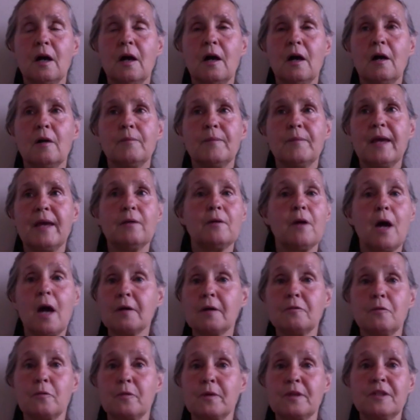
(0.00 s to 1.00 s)
And
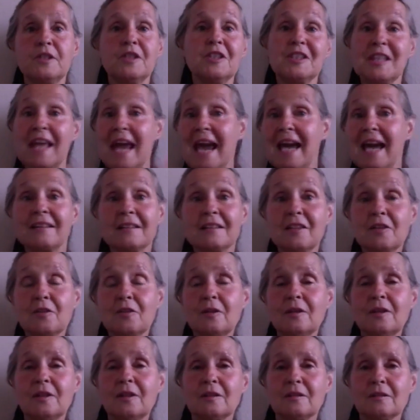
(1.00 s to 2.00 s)
we just add a
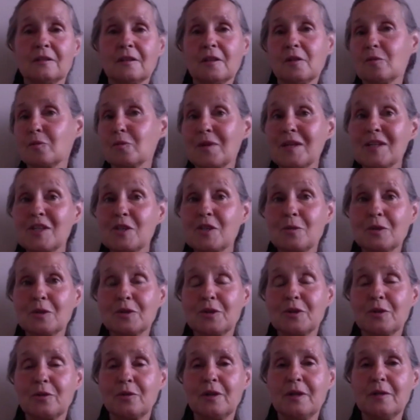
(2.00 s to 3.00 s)
little ritual
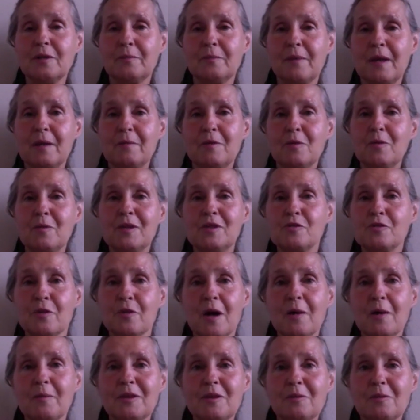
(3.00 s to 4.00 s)
to it. Maybe we
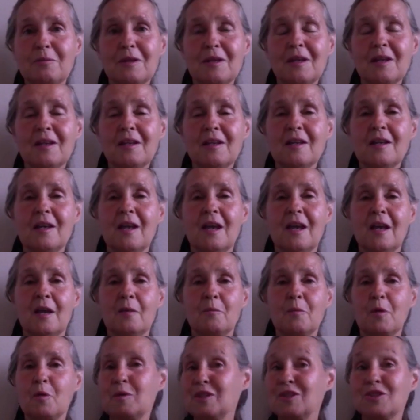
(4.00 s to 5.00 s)
drum at the beginning,
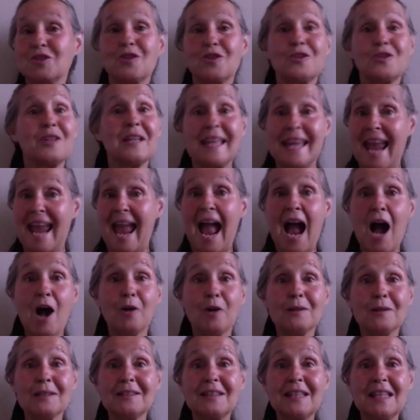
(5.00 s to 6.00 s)
but we certainly
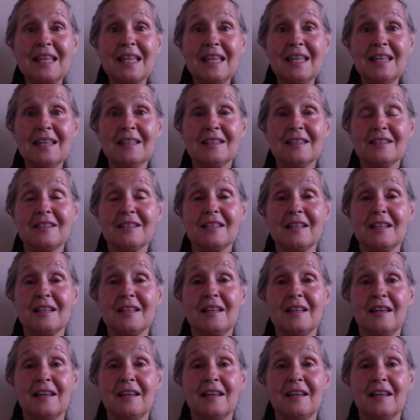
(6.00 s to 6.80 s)
howl at the end.